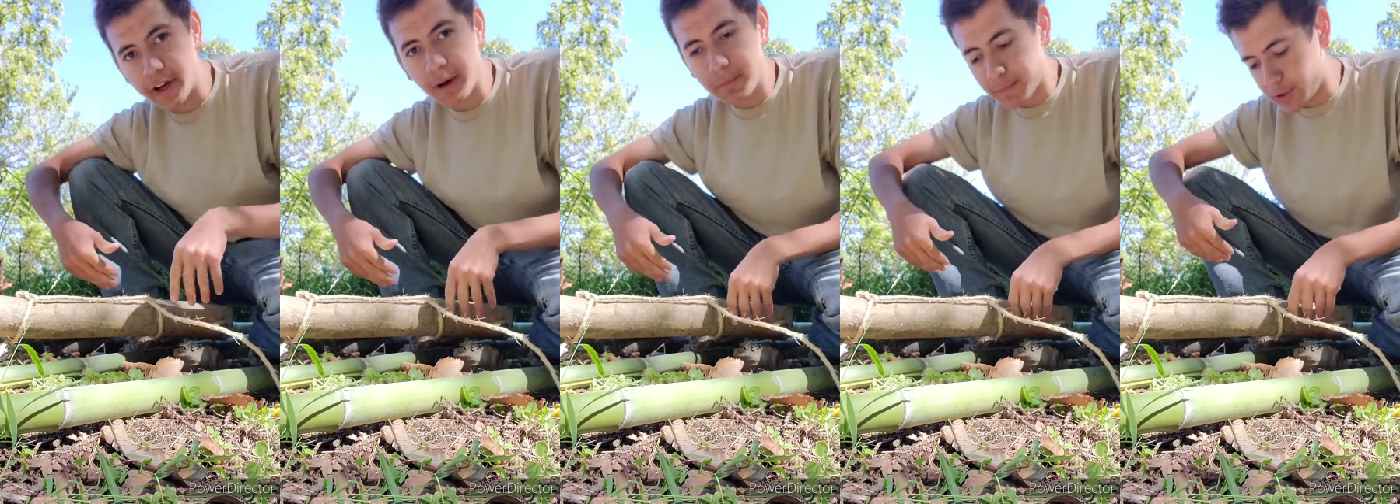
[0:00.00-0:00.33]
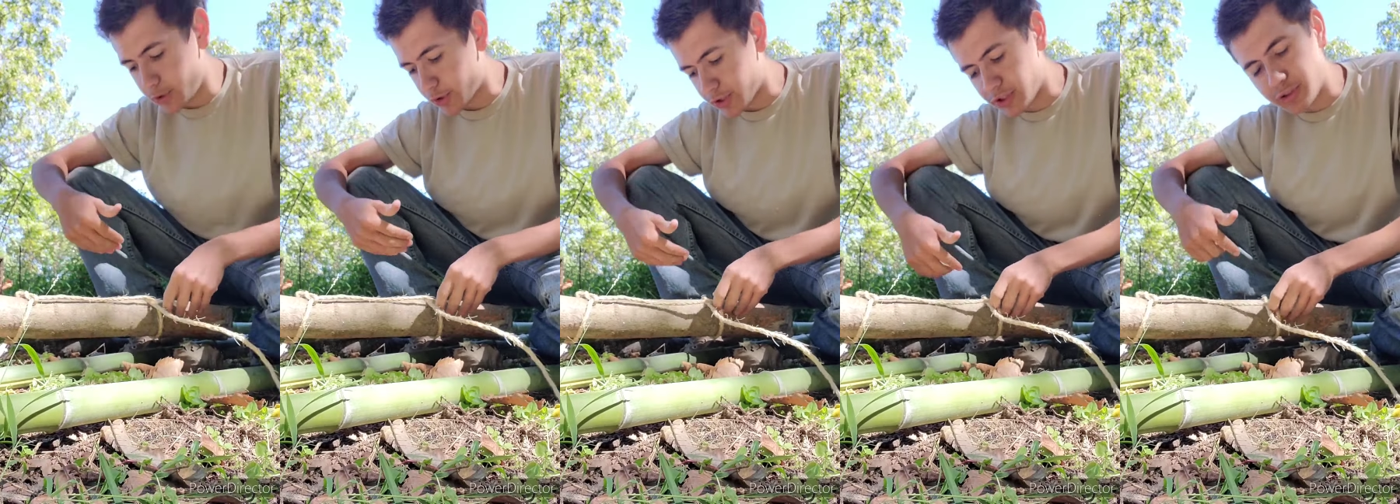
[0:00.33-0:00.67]
up.
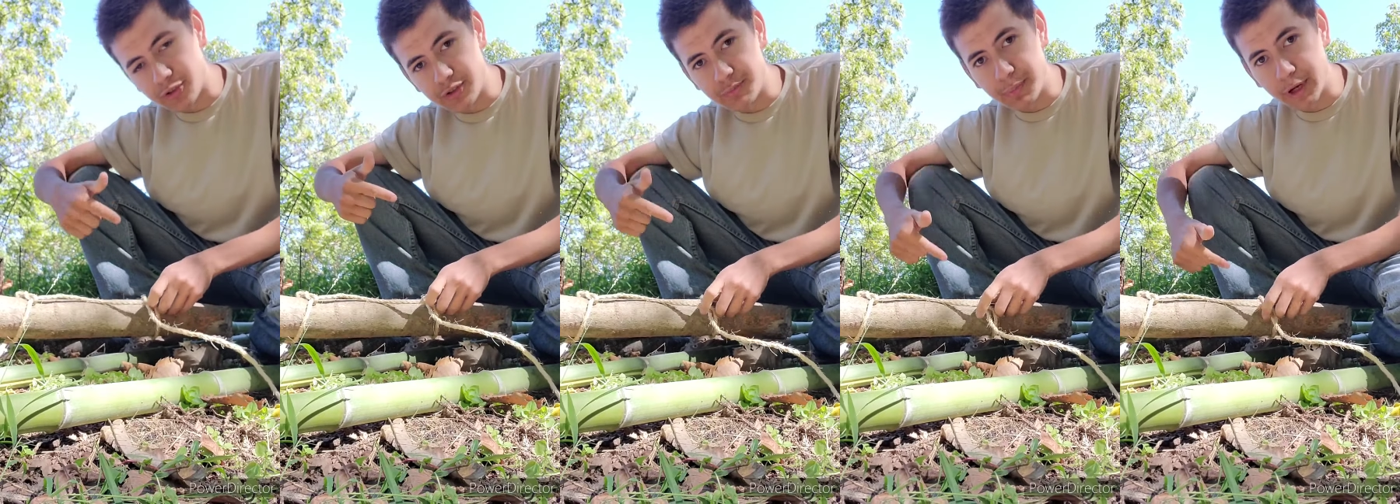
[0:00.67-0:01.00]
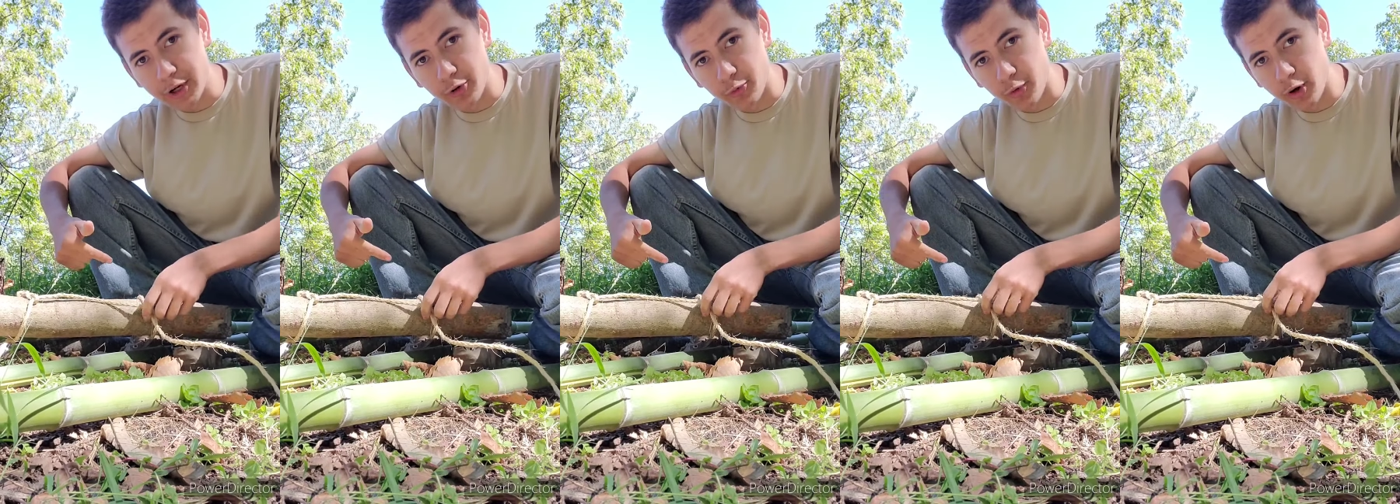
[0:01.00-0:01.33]
You can use
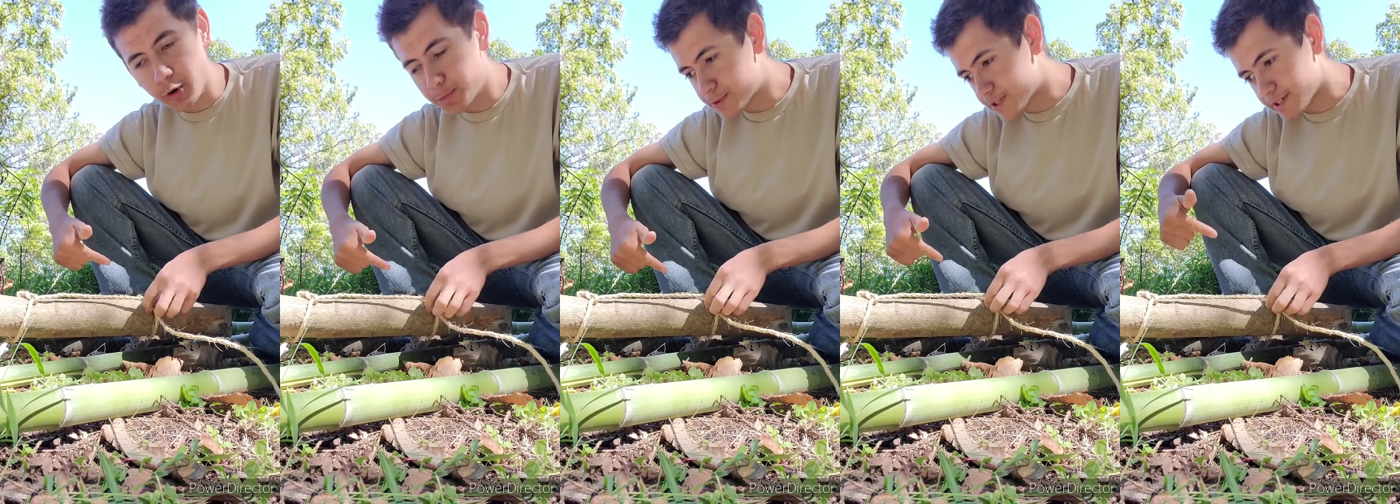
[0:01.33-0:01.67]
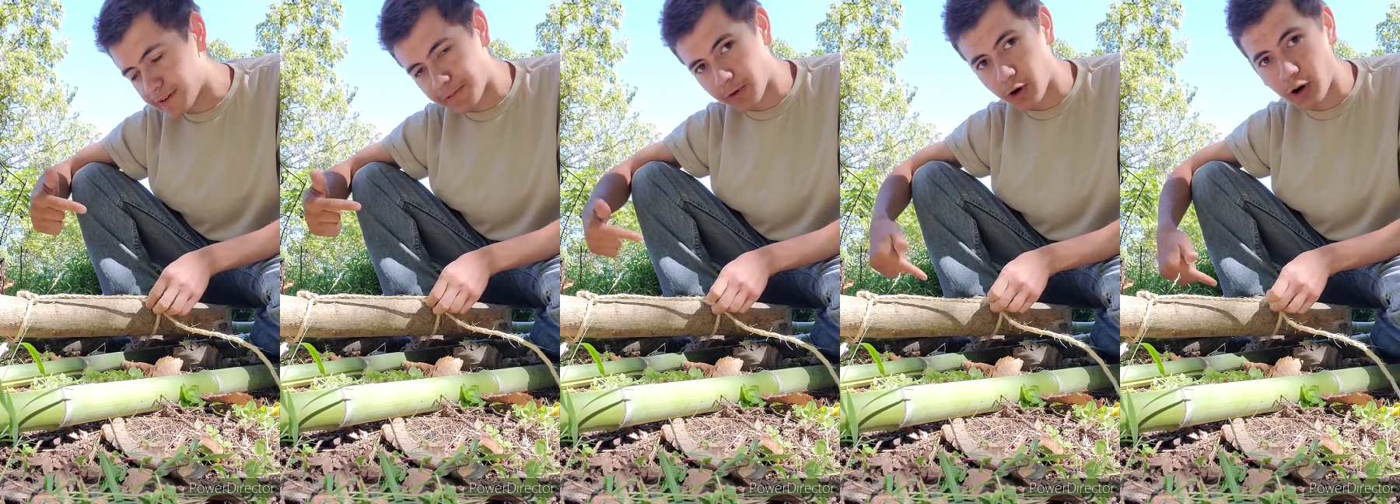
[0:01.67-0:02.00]
bigger ropes
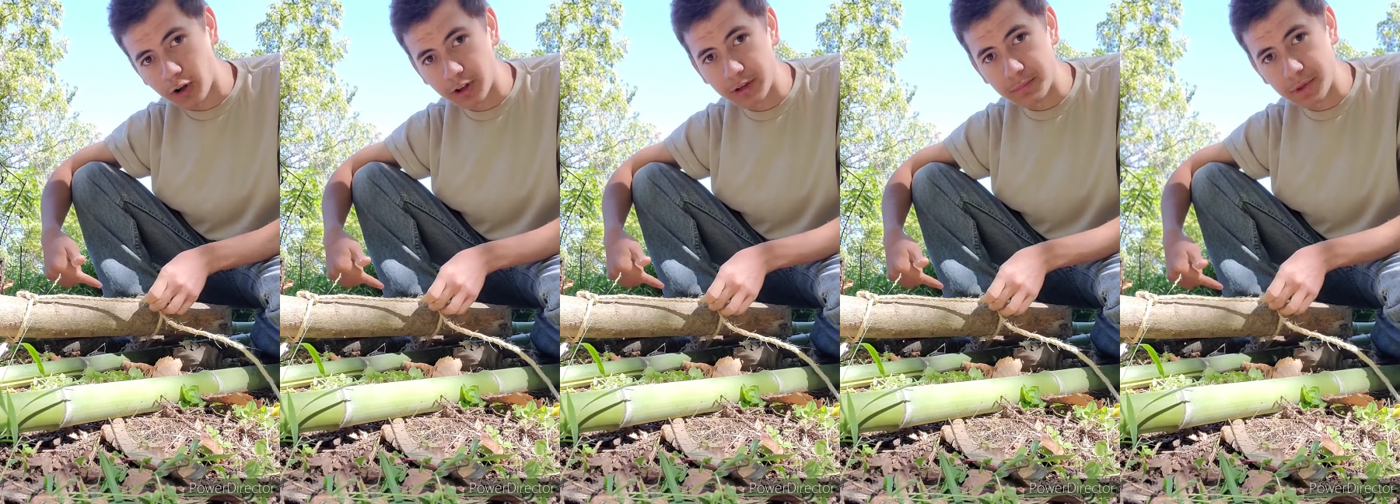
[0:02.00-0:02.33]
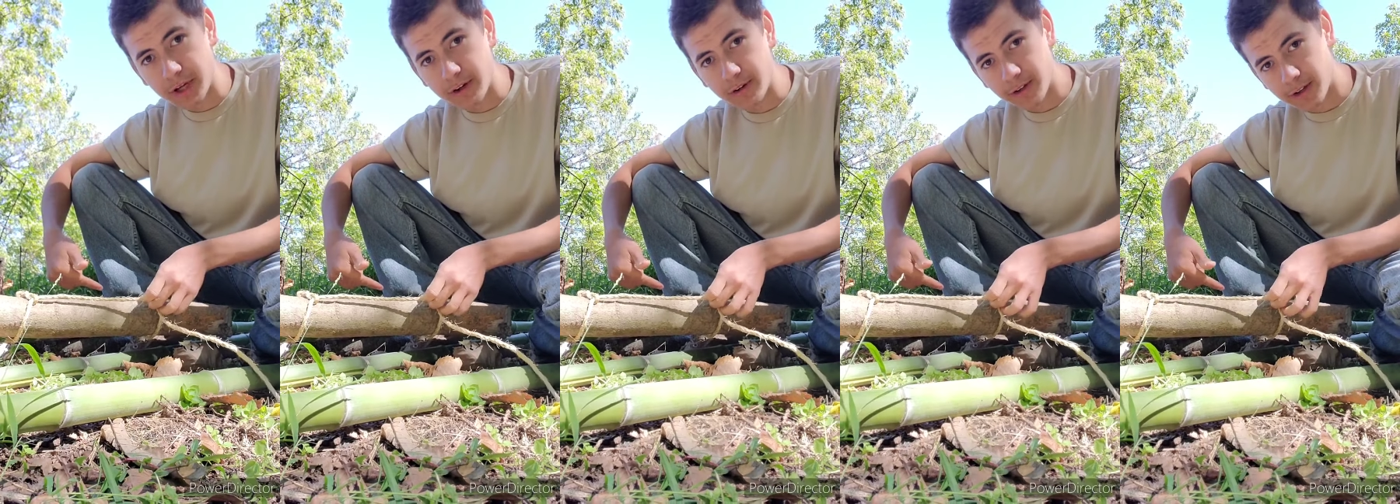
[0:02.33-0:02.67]
for hauling
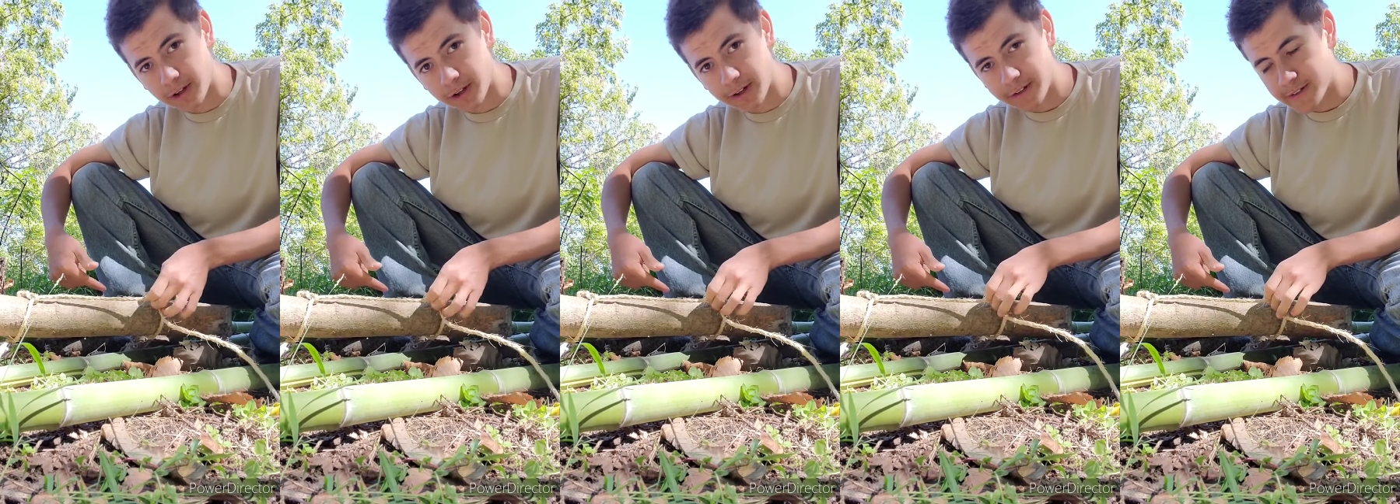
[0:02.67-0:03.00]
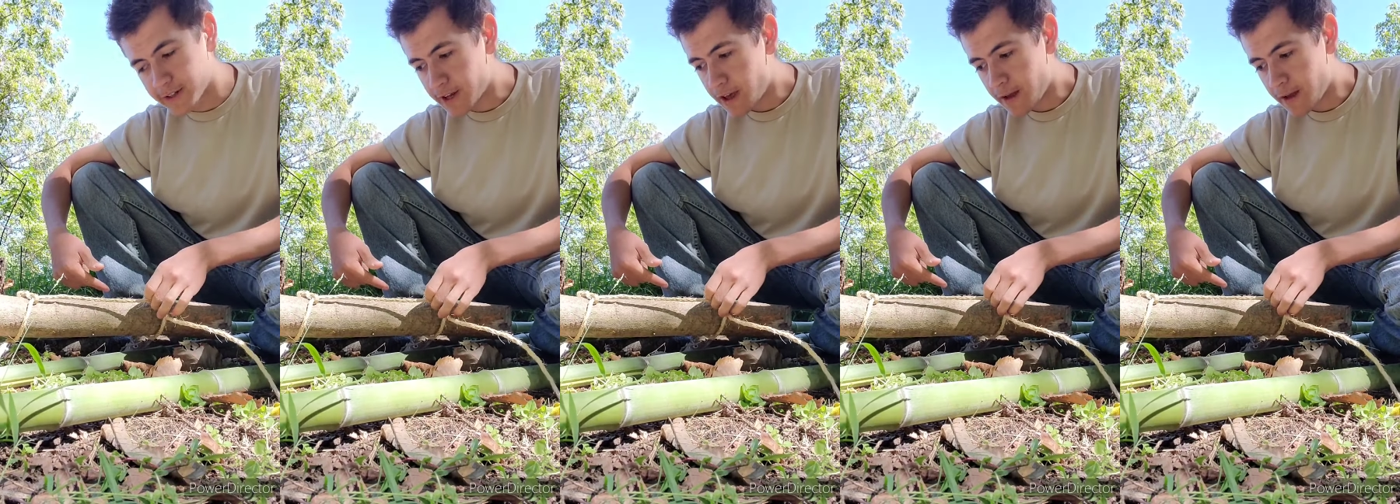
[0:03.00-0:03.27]
bigger logs.